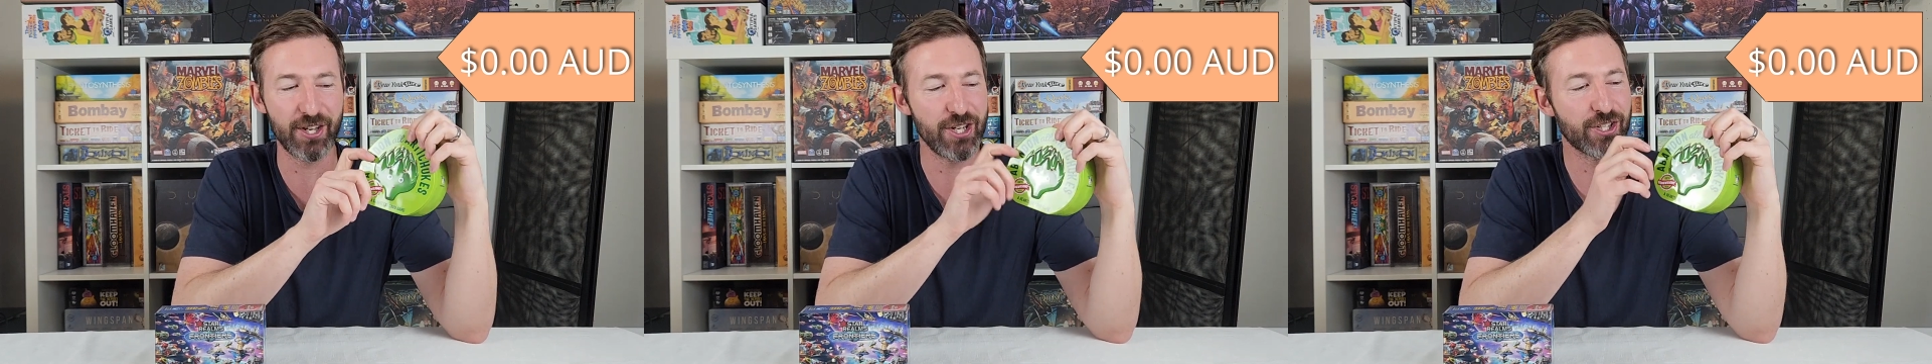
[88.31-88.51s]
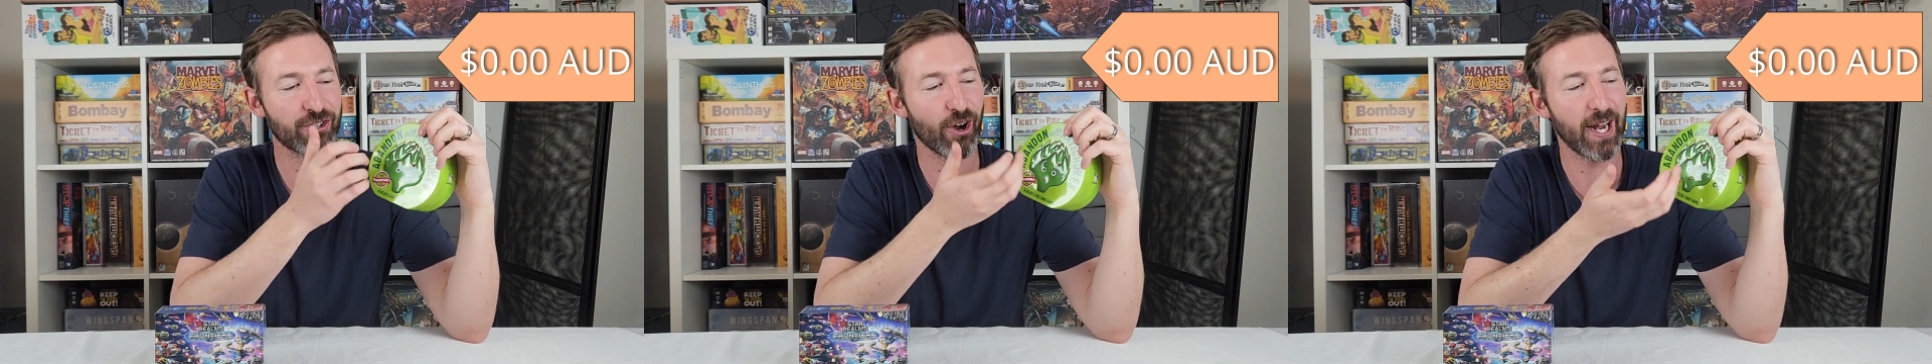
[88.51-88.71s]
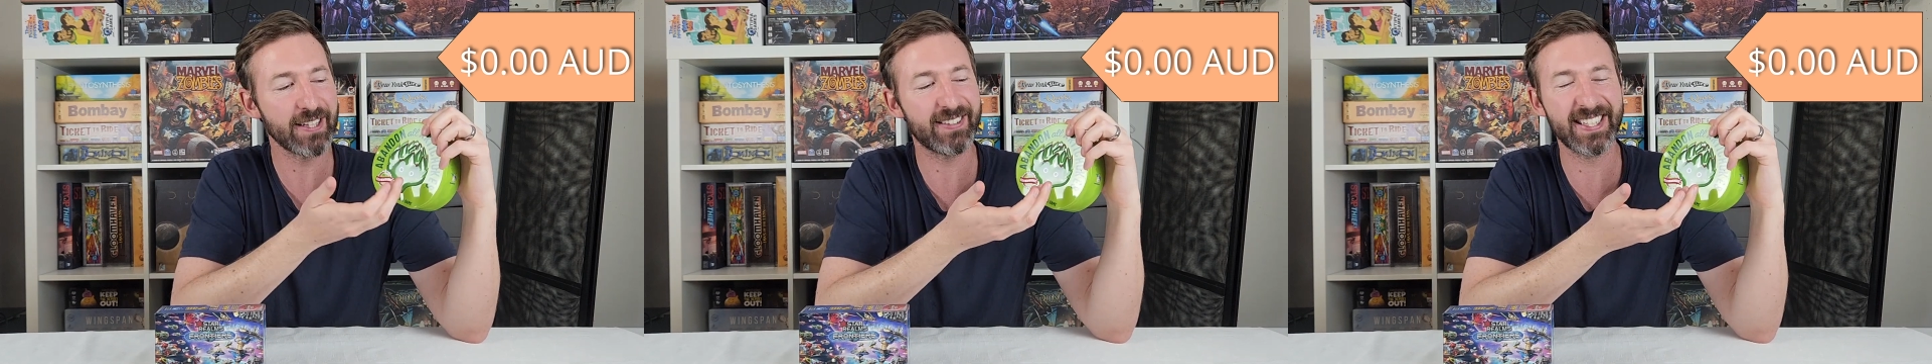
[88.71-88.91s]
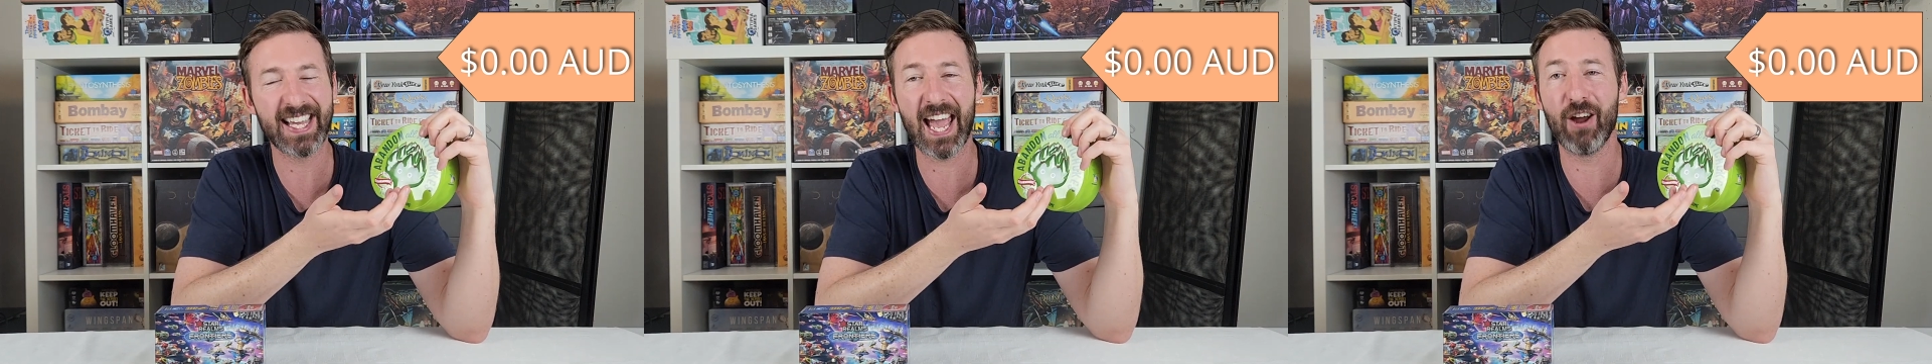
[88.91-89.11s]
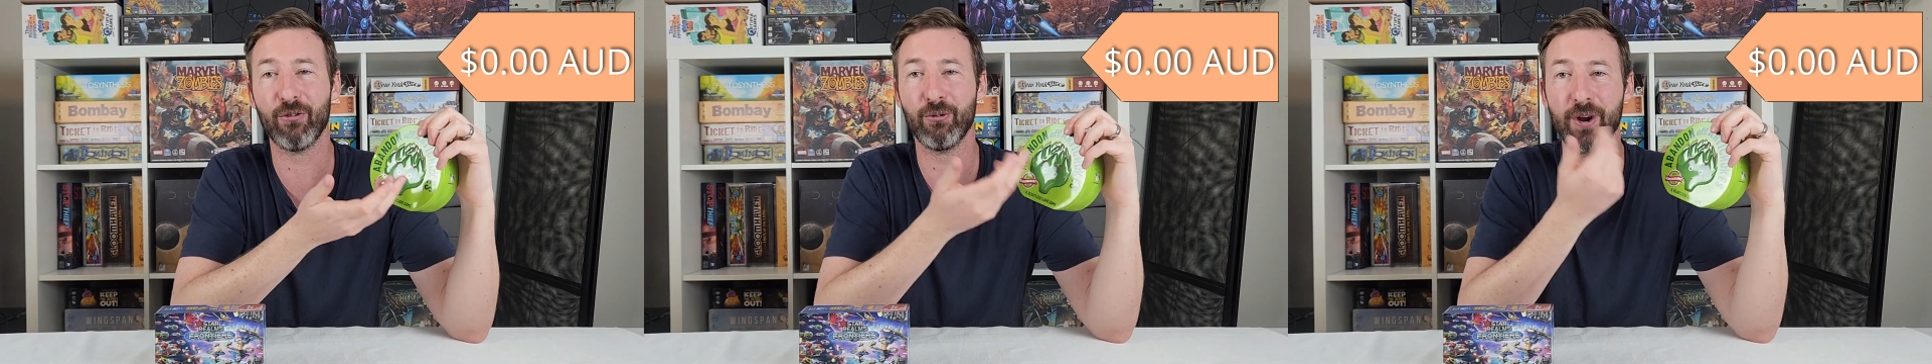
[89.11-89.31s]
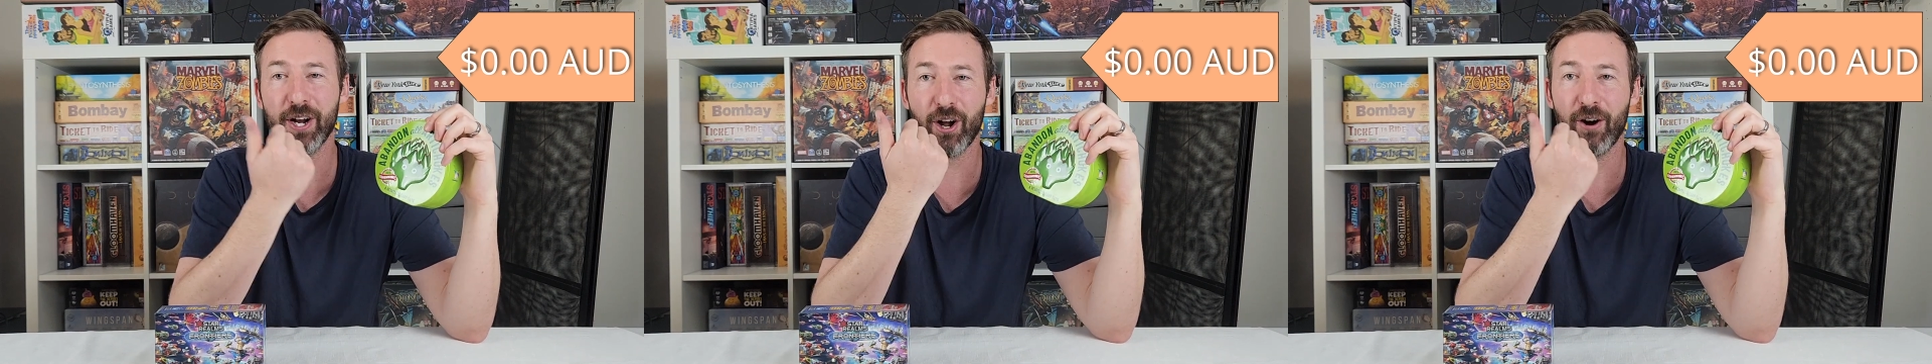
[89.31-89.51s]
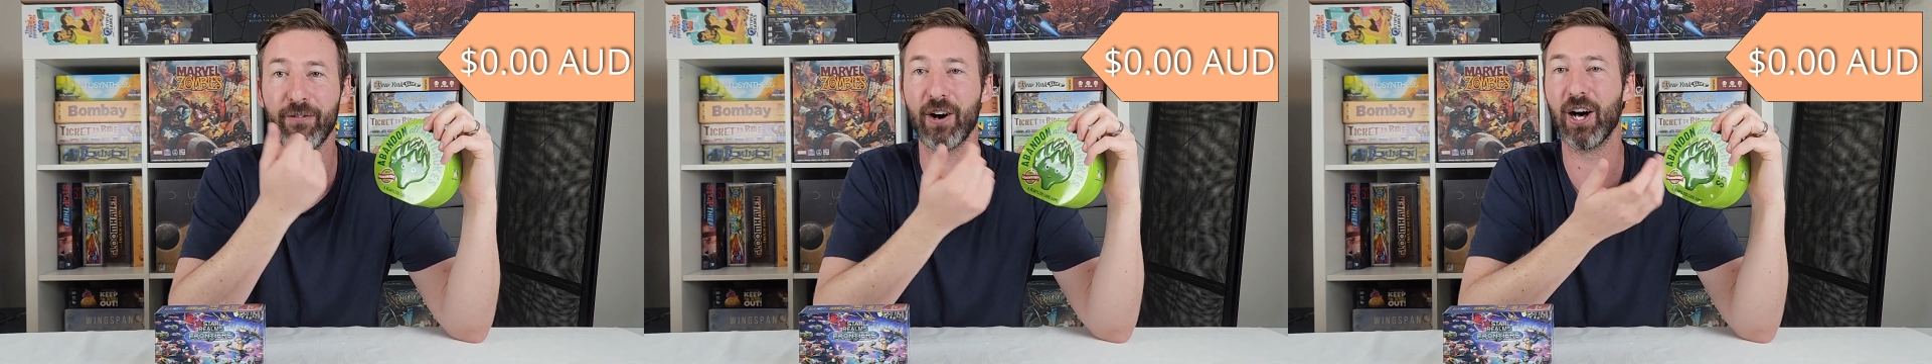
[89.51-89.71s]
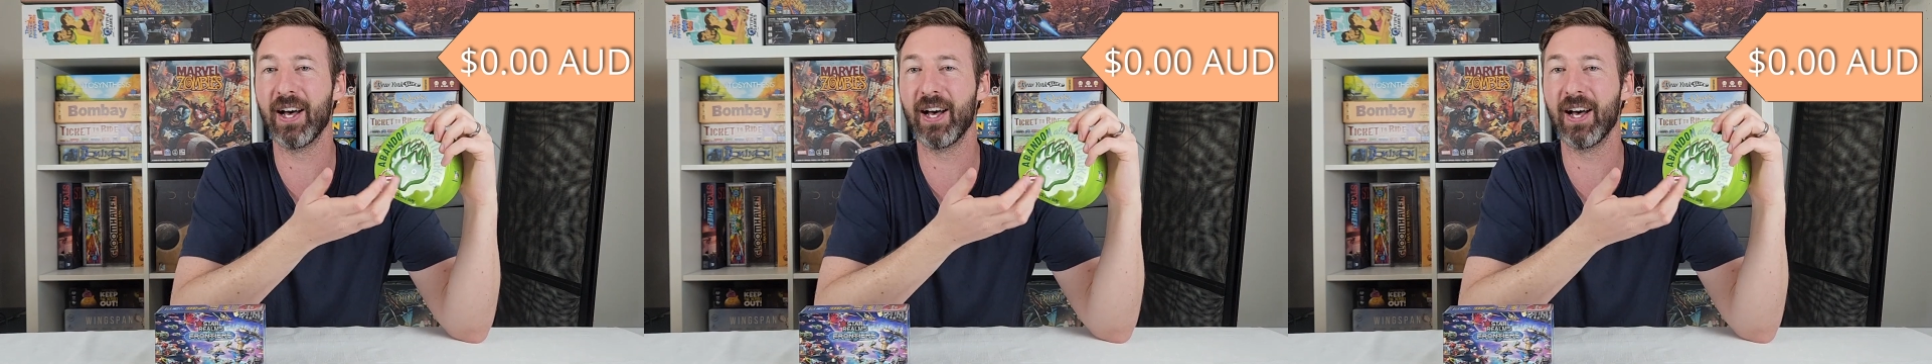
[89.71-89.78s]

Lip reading: You're trying to get rid of